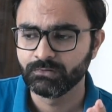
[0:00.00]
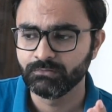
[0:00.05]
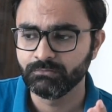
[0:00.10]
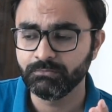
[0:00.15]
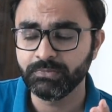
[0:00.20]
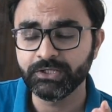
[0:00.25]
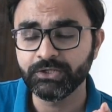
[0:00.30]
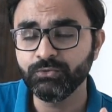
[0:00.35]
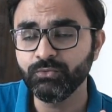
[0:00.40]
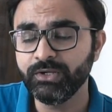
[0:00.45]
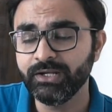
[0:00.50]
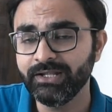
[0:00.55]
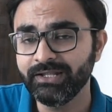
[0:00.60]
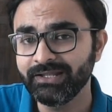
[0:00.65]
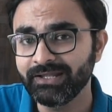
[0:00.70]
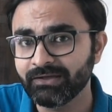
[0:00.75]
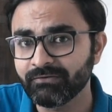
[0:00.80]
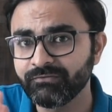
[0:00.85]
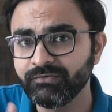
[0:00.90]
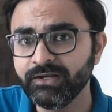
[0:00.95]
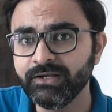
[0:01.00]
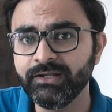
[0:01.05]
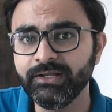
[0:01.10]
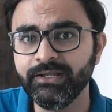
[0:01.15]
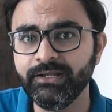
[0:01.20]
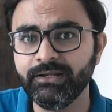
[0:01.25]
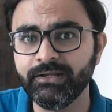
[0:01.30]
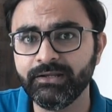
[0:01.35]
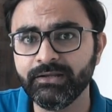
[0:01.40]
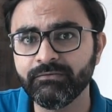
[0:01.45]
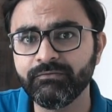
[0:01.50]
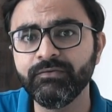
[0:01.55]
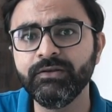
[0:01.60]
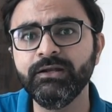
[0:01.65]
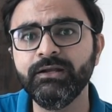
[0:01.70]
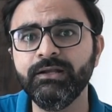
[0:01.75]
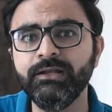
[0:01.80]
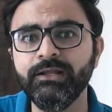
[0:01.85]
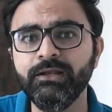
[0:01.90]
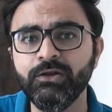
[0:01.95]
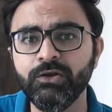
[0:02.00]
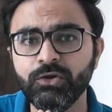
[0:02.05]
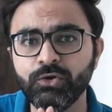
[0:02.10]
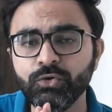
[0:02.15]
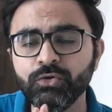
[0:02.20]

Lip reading: but you can definitely